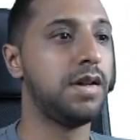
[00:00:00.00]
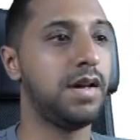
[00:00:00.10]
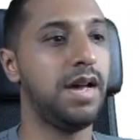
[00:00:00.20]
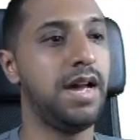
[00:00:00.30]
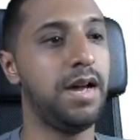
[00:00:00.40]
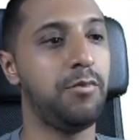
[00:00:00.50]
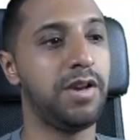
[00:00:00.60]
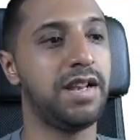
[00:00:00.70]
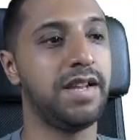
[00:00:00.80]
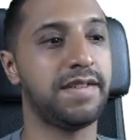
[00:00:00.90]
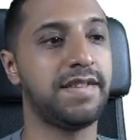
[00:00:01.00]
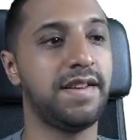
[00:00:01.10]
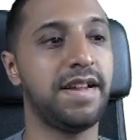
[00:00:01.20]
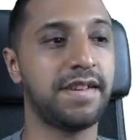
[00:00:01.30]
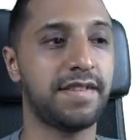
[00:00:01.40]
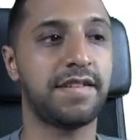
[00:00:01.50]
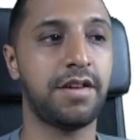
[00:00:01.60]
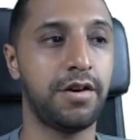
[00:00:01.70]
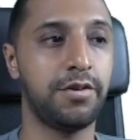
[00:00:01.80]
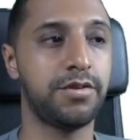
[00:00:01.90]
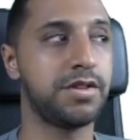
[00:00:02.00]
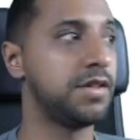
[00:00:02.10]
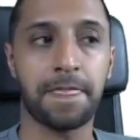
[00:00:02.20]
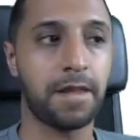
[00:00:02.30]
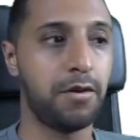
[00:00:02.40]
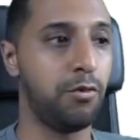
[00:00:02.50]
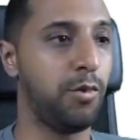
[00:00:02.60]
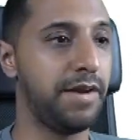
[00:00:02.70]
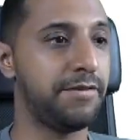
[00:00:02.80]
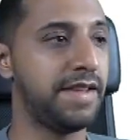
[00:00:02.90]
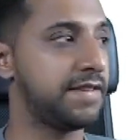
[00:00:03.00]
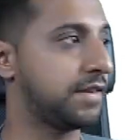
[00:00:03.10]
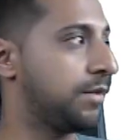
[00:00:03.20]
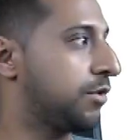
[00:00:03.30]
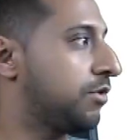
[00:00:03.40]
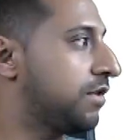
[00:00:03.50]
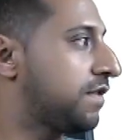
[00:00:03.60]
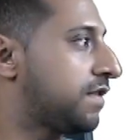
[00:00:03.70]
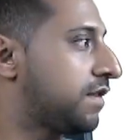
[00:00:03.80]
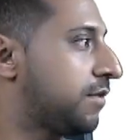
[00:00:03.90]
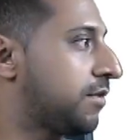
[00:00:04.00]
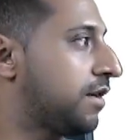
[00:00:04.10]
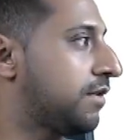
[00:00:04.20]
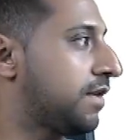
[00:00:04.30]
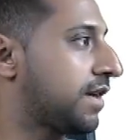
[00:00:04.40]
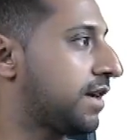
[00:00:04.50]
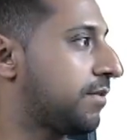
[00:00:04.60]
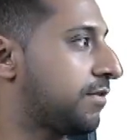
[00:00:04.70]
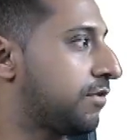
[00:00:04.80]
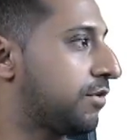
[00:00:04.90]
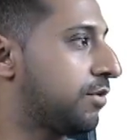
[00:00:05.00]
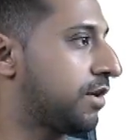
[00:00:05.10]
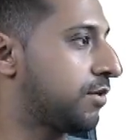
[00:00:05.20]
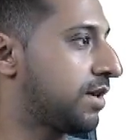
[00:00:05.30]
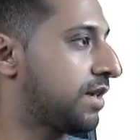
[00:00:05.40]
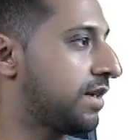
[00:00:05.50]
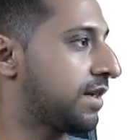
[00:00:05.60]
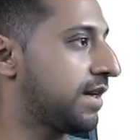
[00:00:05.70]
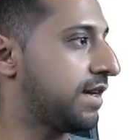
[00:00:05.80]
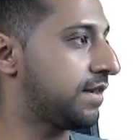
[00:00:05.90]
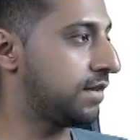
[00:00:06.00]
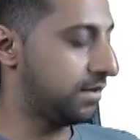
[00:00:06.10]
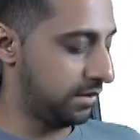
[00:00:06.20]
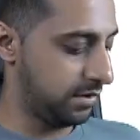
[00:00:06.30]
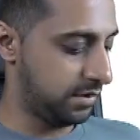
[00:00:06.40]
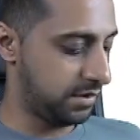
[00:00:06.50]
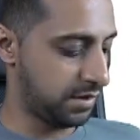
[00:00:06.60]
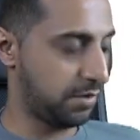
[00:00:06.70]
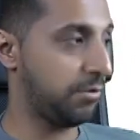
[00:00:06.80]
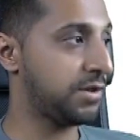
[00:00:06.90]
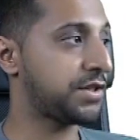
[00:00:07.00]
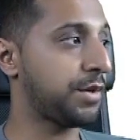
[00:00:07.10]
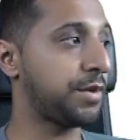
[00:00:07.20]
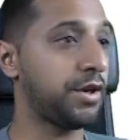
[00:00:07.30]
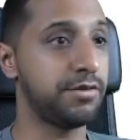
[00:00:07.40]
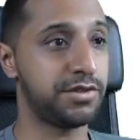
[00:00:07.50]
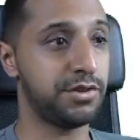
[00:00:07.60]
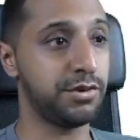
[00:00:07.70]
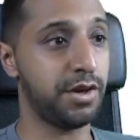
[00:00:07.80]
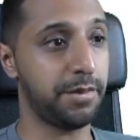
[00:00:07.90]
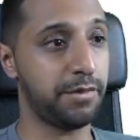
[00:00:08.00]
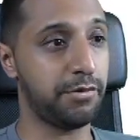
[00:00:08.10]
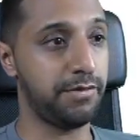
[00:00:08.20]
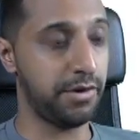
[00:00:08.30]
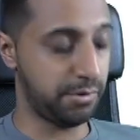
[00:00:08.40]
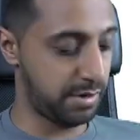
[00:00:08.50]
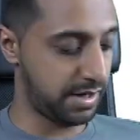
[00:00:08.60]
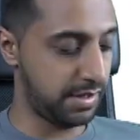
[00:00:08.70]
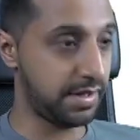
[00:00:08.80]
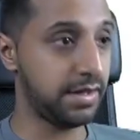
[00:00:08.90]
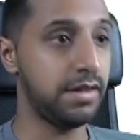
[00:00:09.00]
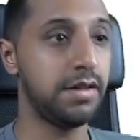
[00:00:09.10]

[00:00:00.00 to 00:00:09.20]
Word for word: and we click send access code We'll wait for that to come across. There we go, that came through quite quickly again. So the one-time codes do come through very quickly.